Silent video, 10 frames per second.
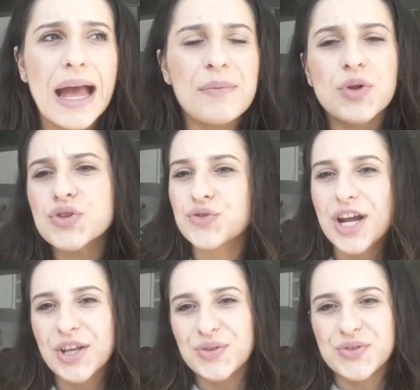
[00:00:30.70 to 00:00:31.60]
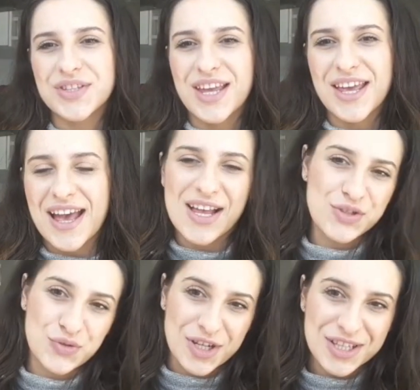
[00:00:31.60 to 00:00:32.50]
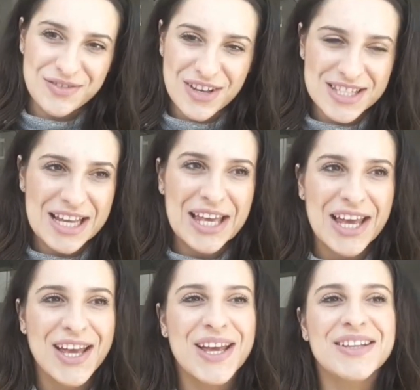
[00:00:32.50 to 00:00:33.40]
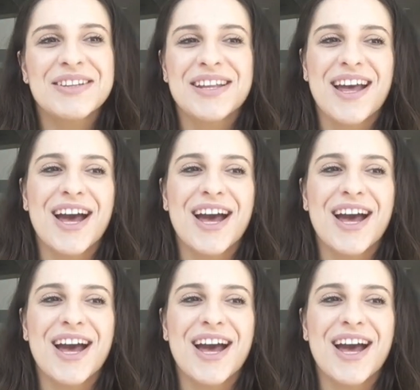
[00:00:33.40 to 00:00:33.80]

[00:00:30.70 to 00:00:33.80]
I'm also trying to stay as creative as I can.